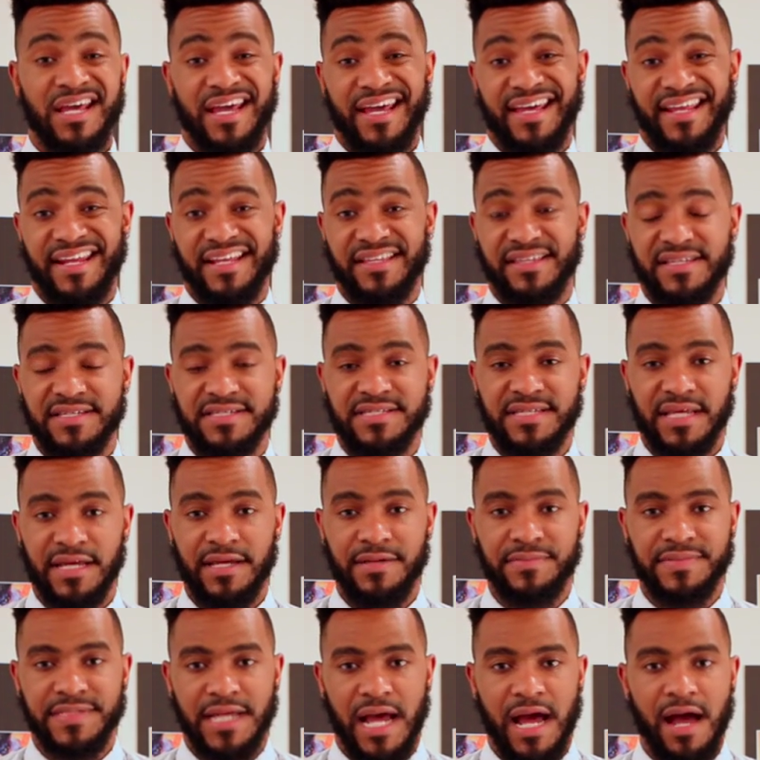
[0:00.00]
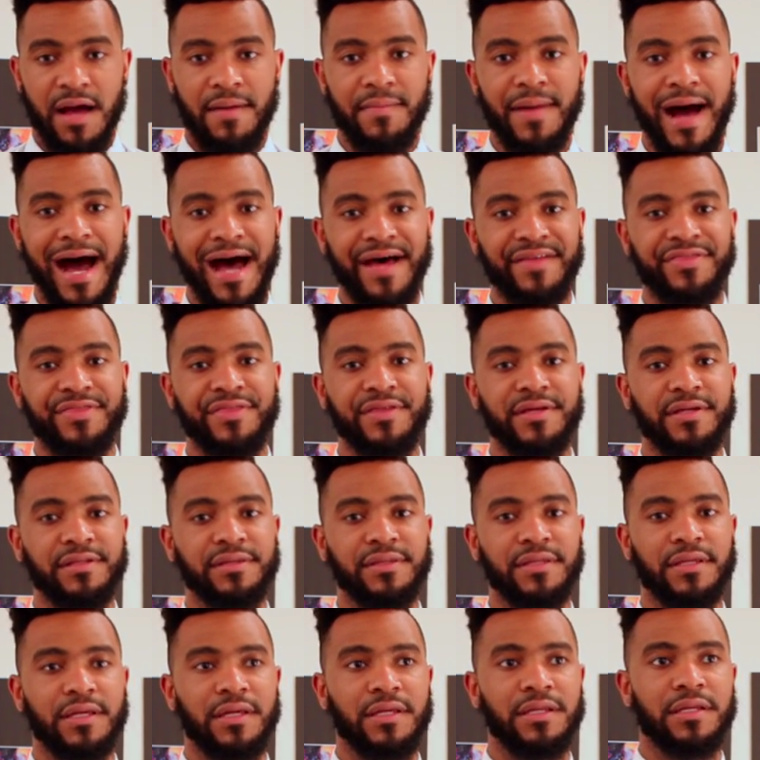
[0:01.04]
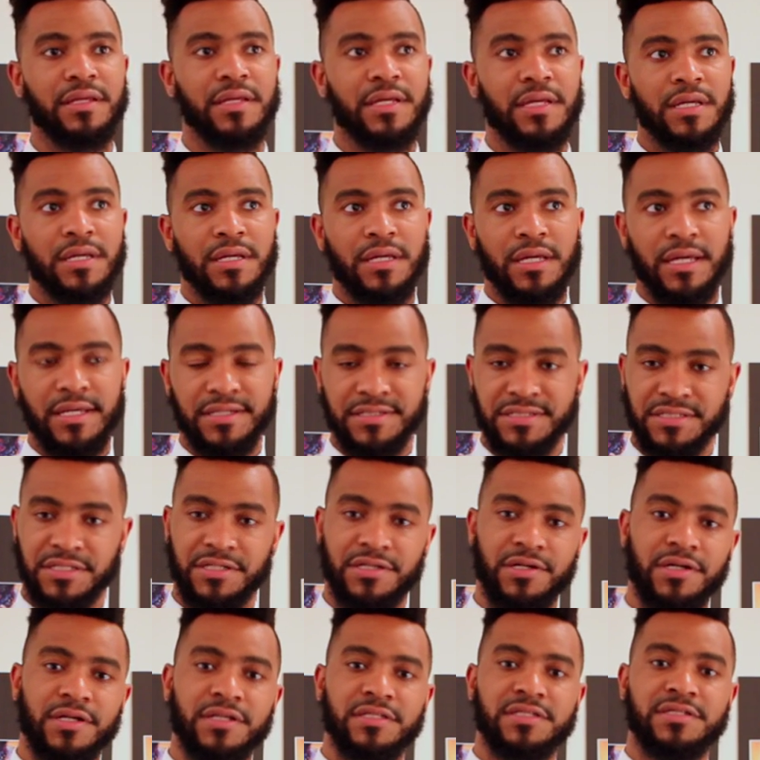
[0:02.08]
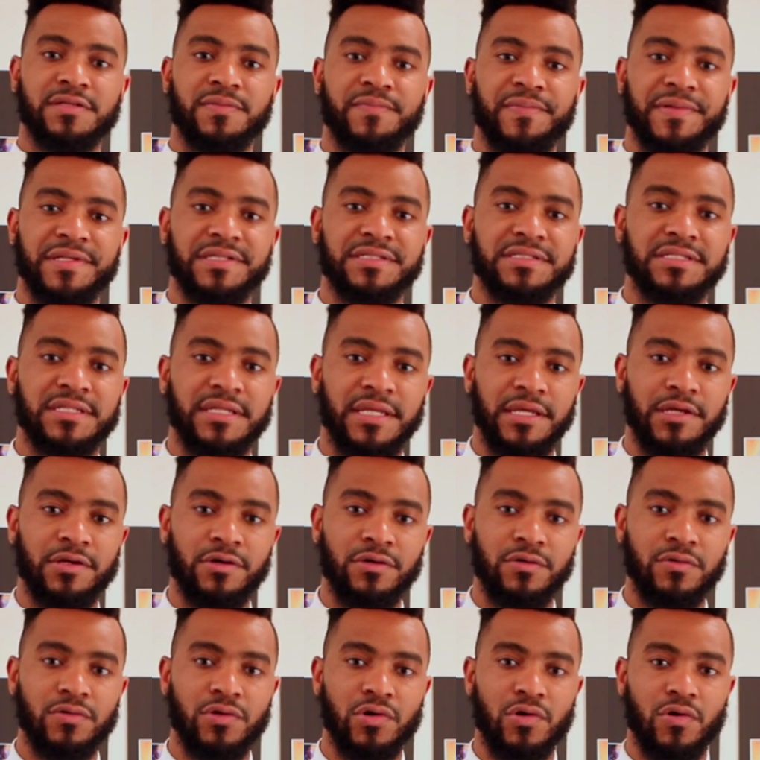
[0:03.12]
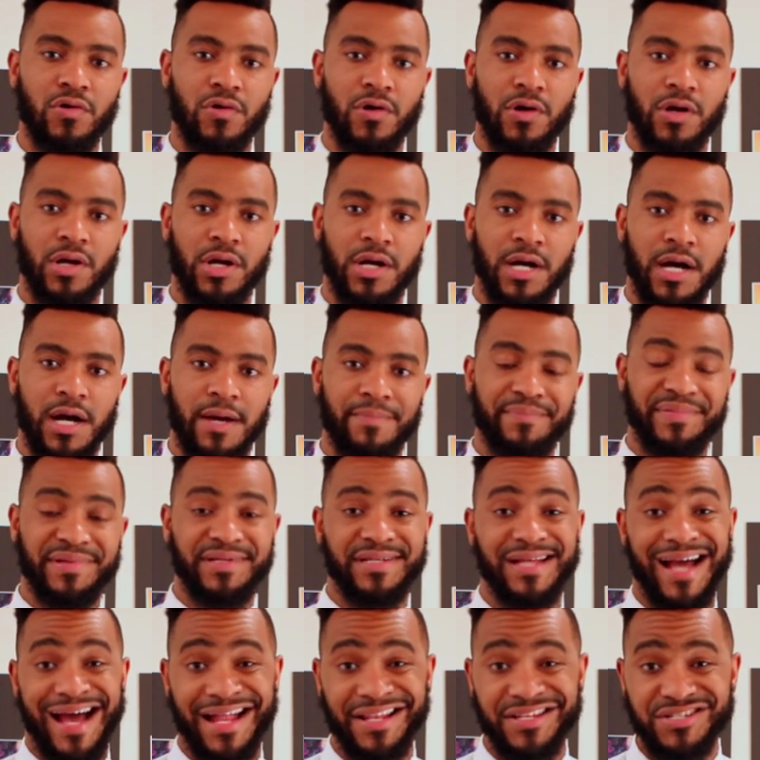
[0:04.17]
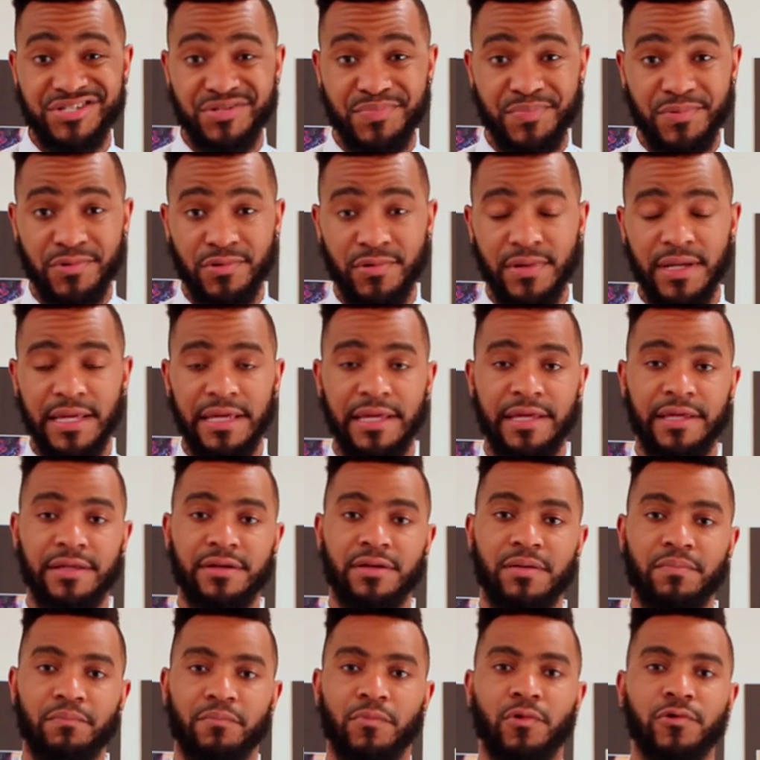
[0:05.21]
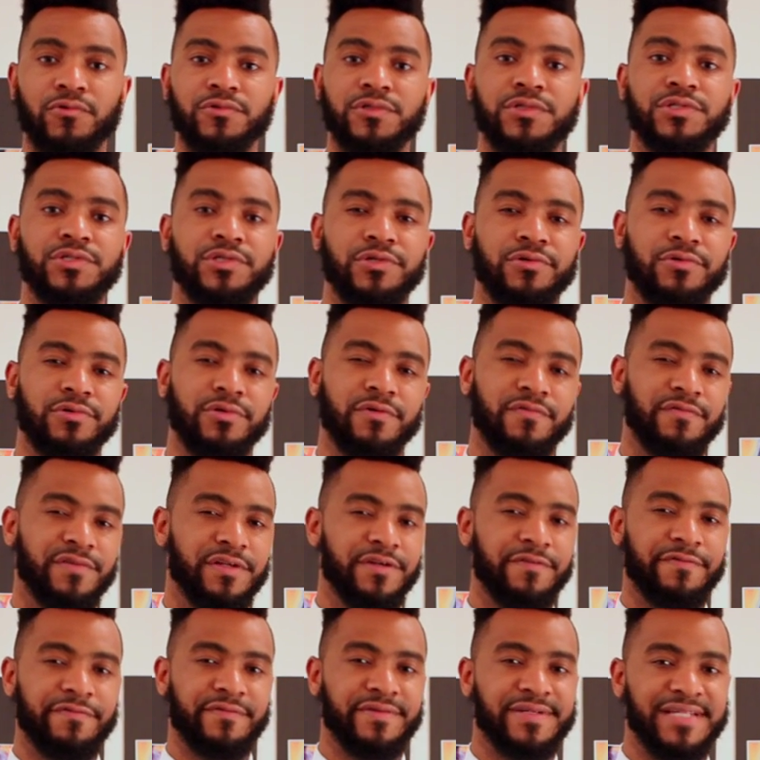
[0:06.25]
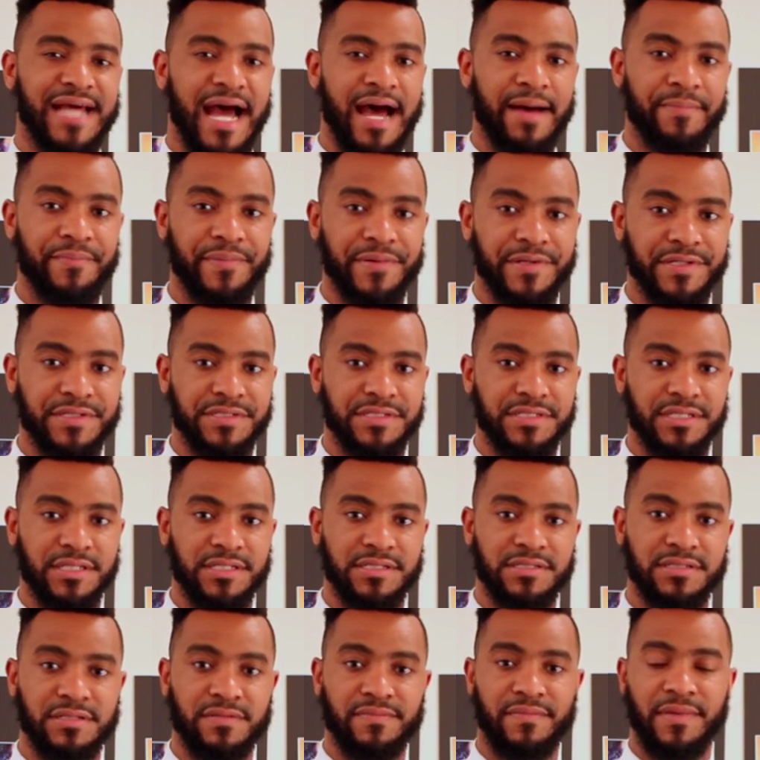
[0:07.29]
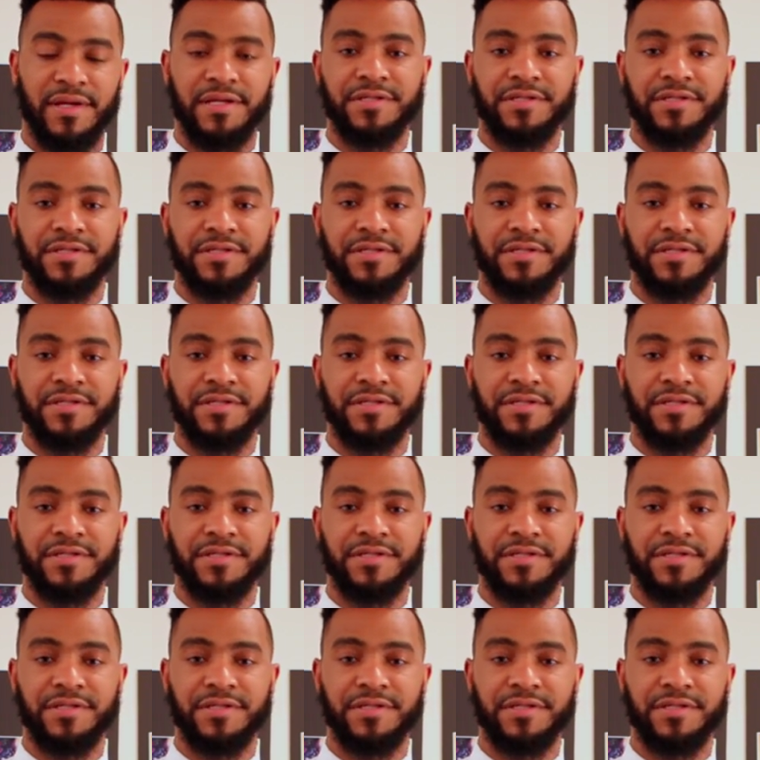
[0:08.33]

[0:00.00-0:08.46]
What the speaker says: And at the same time, I think that it's good to be skilled or be knowledgeable in a multitude of different topics just to